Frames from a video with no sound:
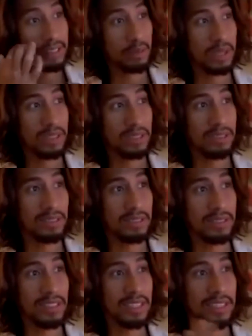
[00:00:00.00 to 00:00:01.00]
one.
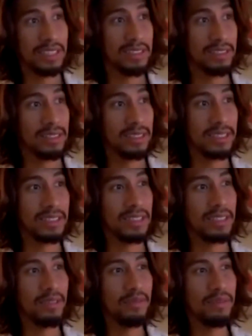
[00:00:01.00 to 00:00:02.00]
And then,
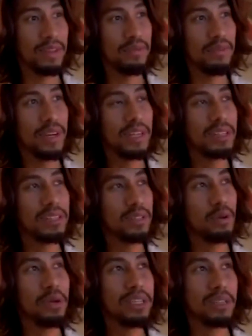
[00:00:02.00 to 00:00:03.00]
if they're
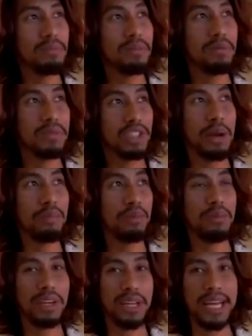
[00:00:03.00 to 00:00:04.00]
doing something with chapter
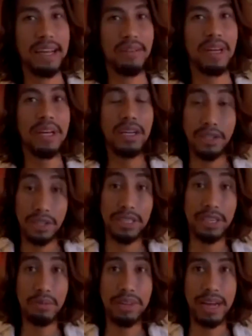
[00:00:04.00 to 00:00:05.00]
with their life, they're
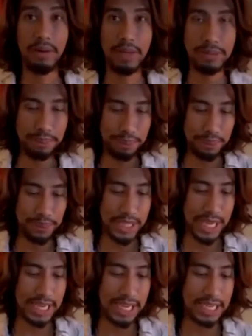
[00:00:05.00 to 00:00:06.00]
done with that one.
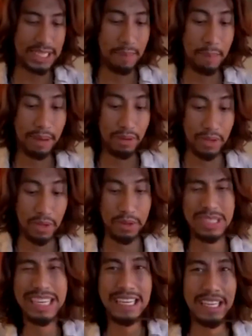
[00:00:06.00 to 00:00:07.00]
And then it's about you.
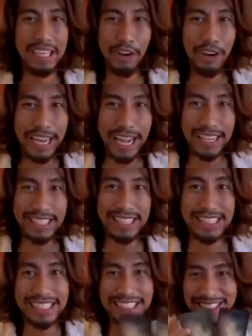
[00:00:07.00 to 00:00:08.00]
It's like you're next.
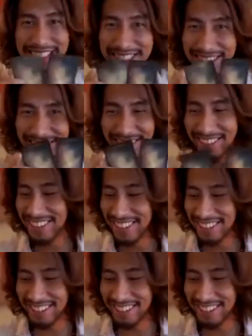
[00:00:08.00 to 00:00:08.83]
Sorry,